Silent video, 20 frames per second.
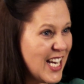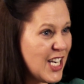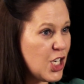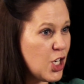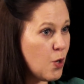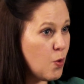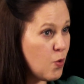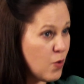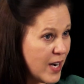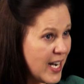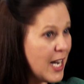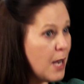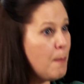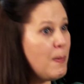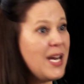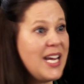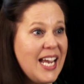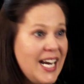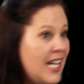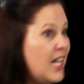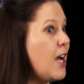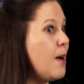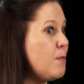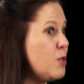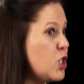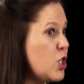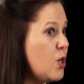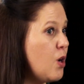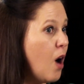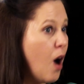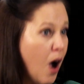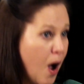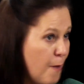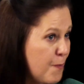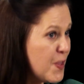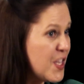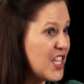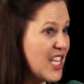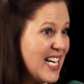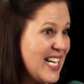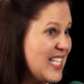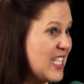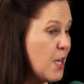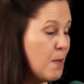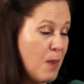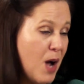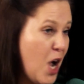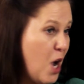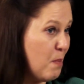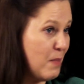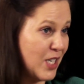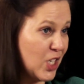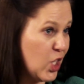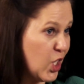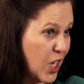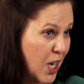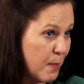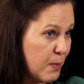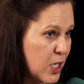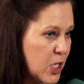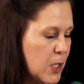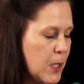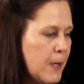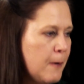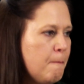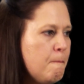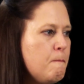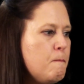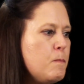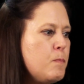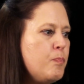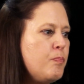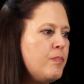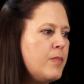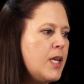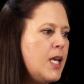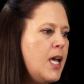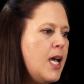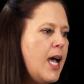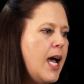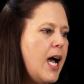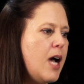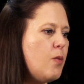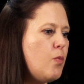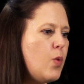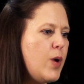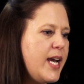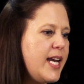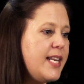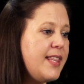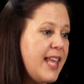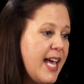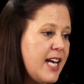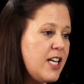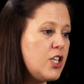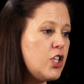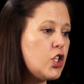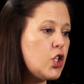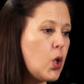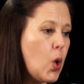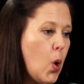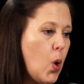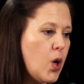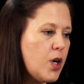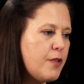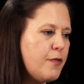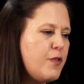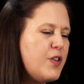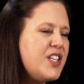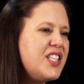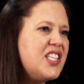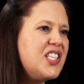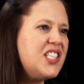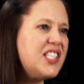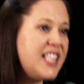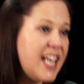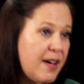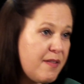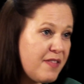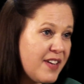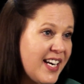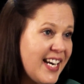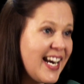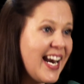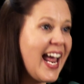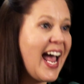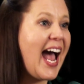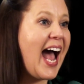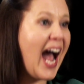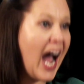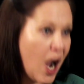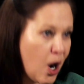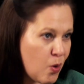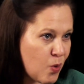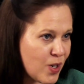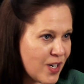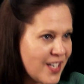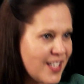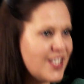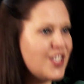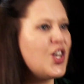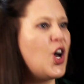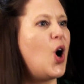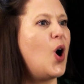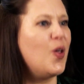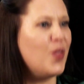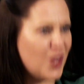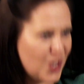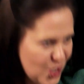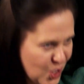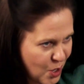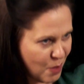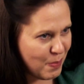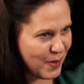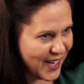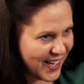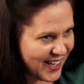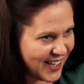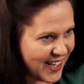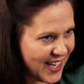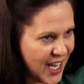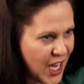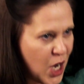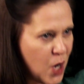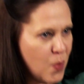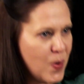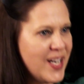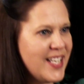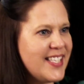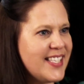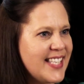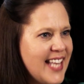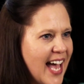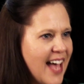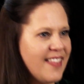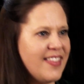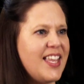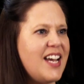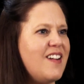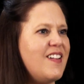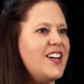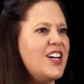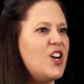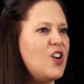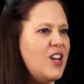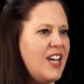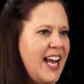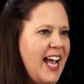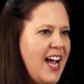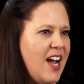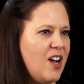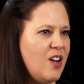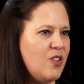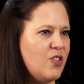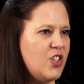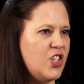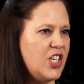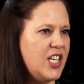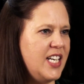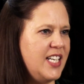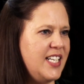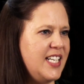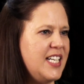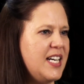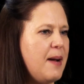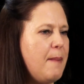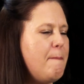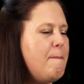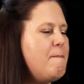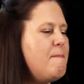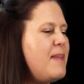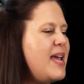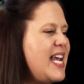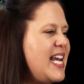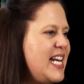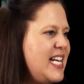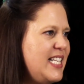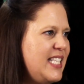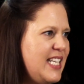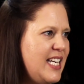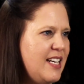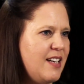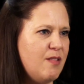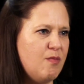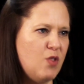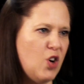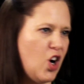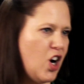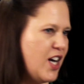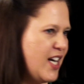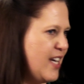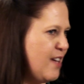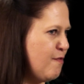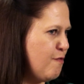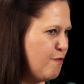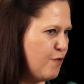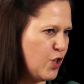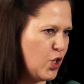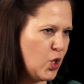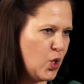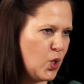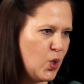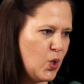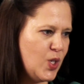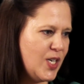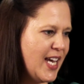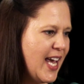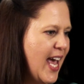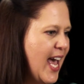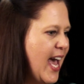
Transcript: to really be getting up to half the things that Muhammad got up to. And we then talked for 7 hours on the topic. We sat there in her lounge eating an amazing Iranian food,